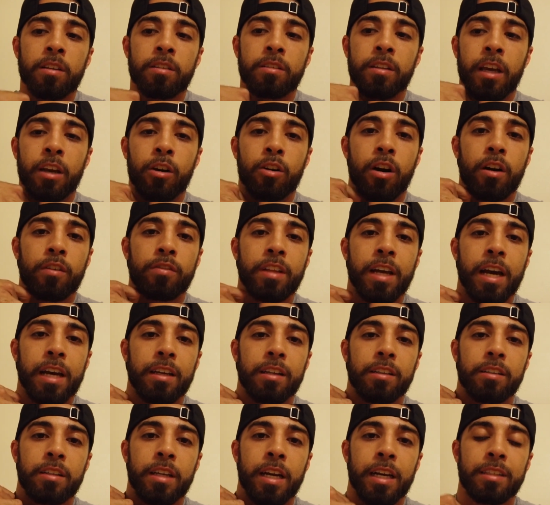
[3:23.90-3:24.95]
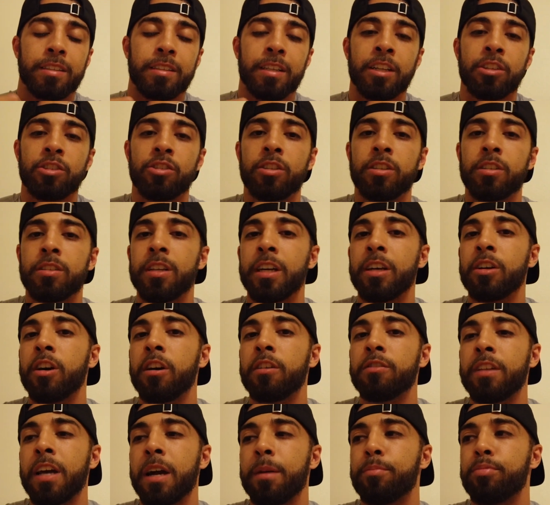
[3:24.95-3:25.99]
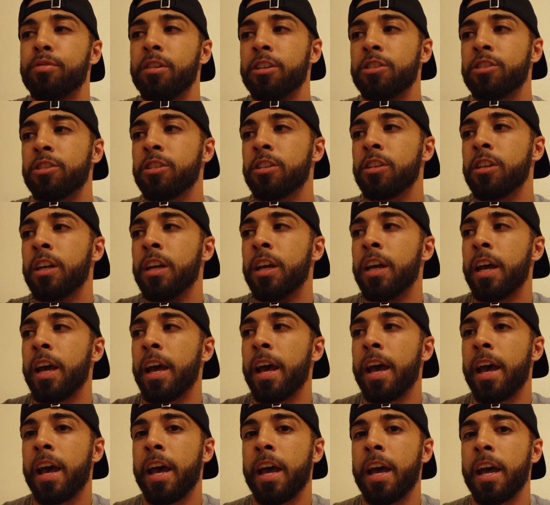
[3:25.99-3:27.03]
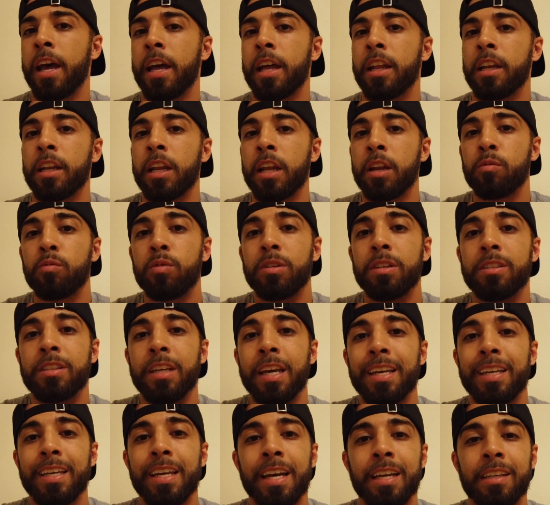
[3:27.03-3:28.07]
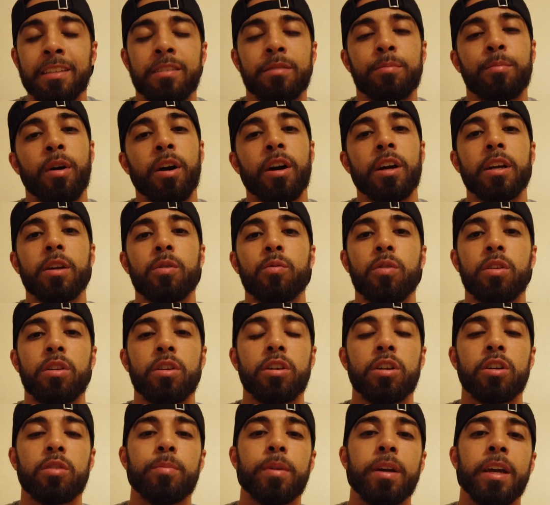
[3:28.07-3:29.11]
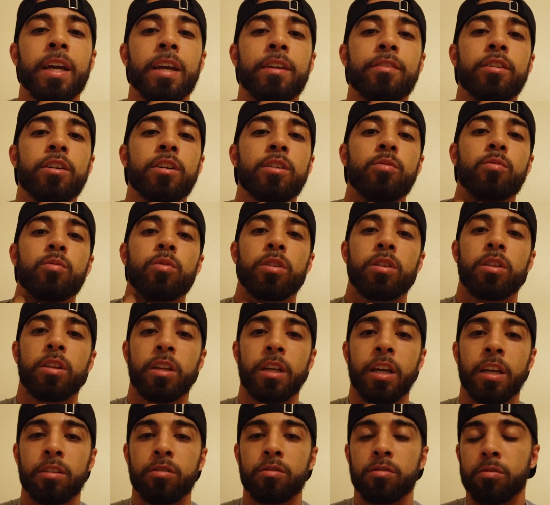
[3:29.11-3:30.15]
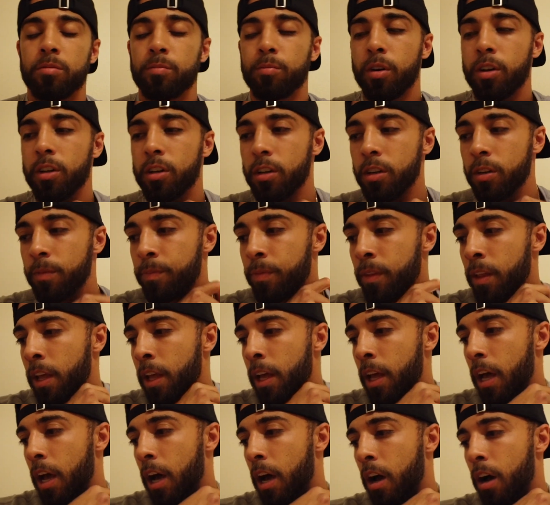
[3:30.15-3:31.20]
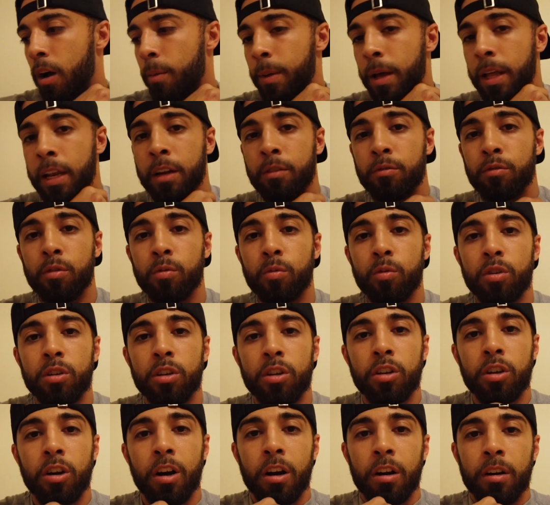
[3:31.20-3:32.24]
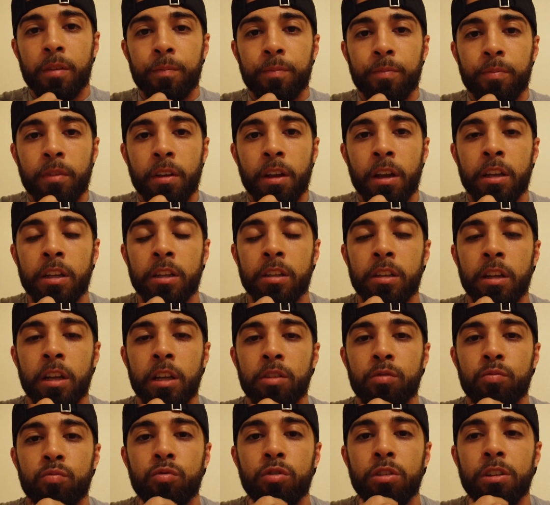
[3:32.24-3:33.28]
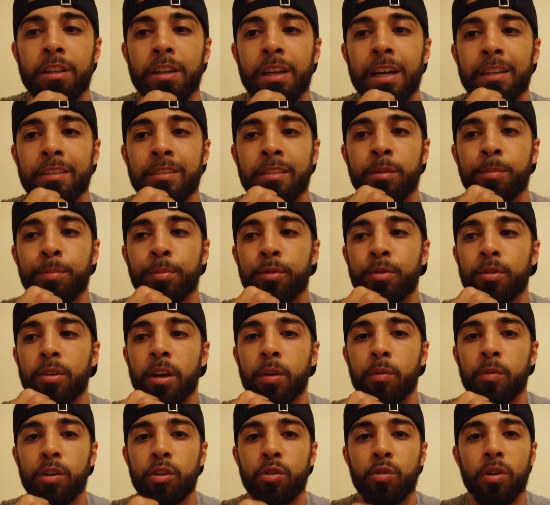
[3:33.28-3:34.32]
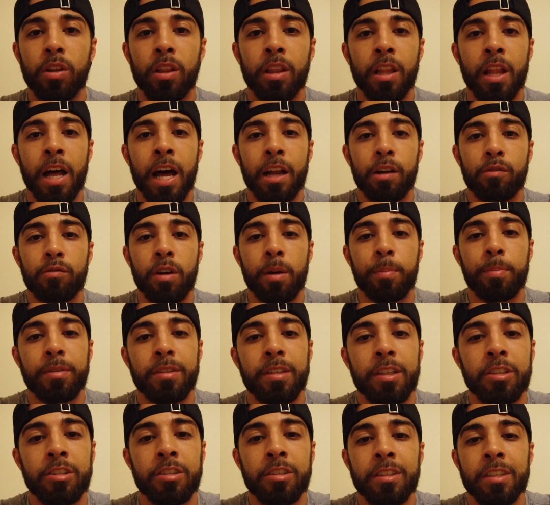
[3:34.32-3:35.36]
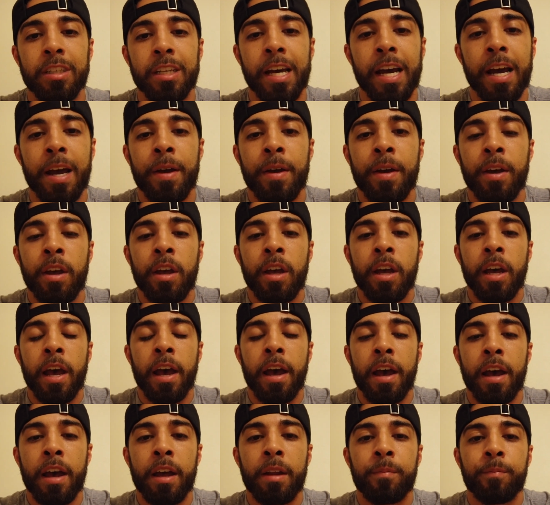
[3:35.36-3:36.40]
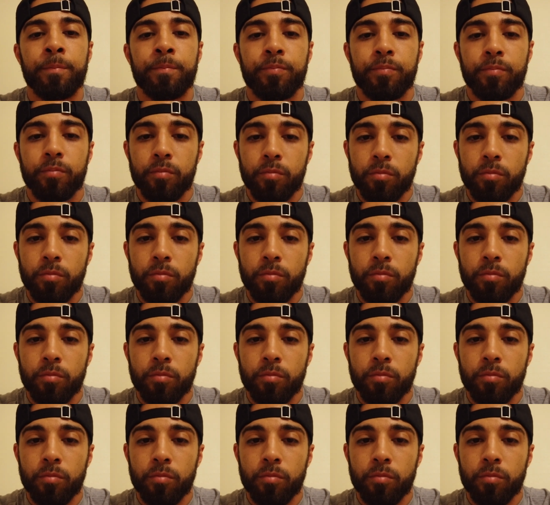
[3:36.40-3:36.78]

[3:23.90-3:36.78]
take off that tension, take off that pressure, and then we say yes, mark it with a good behavior, with the yes marker, and then reward the dog. And it's really that simple. And we do a lot of repetitions of that. And